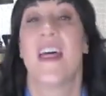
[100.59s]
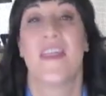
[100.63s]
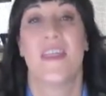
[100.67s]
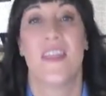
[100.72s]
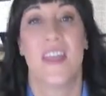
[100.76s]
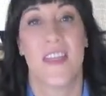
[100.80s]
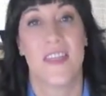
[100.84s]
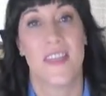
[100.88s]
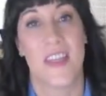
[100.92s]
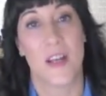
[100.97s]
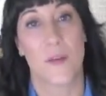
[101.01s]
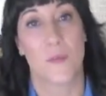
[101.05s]

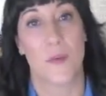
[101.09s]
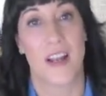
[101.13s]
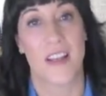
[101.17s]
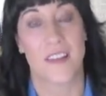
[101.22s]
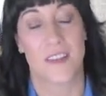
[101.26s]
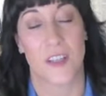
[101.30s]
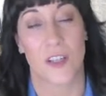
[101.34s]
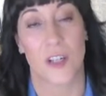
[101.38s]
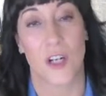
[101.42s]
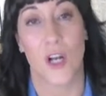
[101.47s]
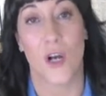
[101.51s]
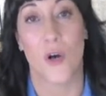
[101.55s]
then they
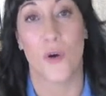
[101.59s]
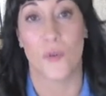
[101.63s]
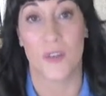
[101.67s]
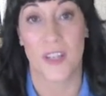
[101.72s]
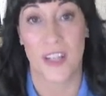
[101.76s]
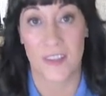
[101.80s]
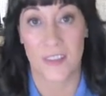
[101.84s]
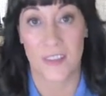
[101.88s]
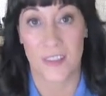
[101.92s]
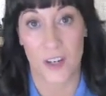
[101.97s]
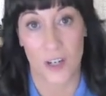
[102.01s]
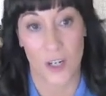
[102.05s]
write their own
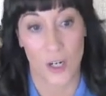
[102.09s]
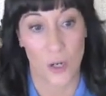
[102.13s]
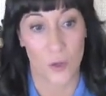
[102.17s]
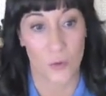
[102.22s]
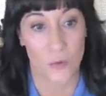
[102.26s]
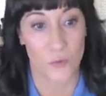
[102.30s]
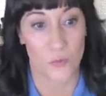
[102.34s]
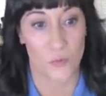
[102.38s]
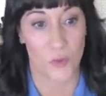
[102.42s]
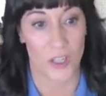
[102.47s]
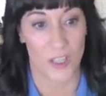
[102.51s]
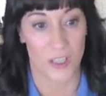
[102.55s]
in their
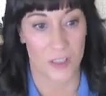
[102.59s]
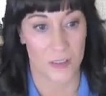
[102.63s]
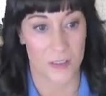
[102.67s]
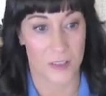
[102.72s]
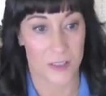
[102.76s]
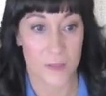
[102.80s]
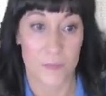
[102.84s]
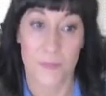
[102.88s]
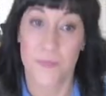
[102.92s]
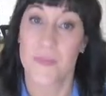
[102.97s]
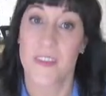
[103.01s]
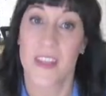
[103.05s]
own
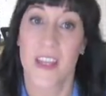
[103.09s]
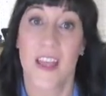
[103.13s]
words.